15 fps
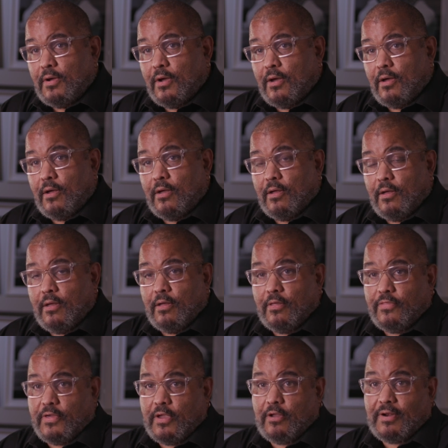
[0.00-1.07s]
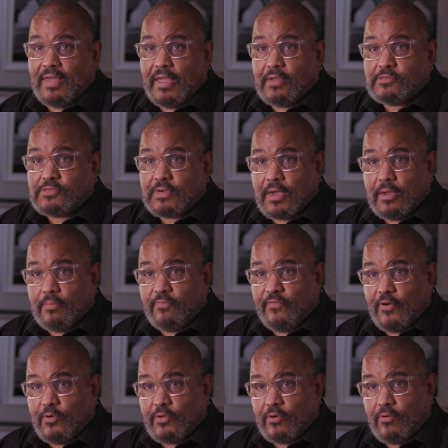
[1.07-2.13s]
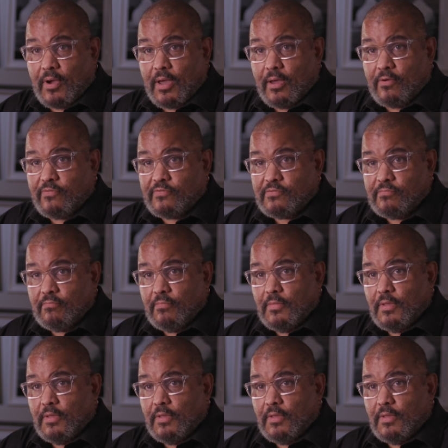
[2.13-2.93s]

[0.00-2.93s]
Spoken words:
They're landscape photographs